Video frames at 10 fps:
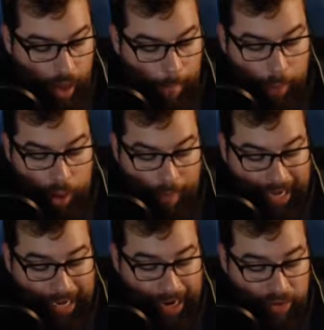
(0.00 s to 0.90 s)
Put them back in
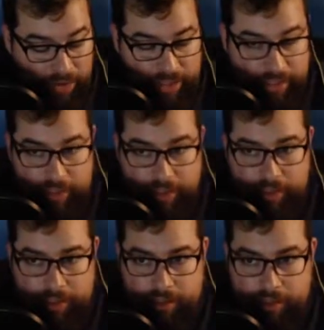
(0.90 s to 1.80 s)
their
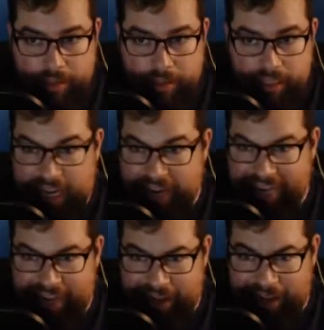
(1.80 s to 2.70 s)
houses.
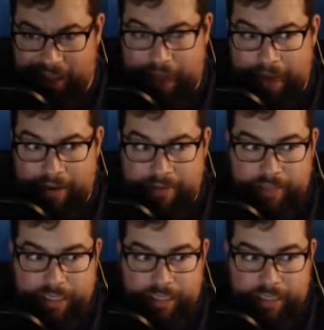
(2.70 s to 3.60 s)
Save their
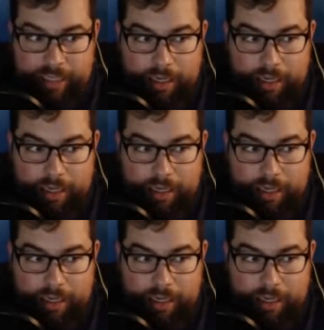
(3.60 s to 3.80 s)
lives.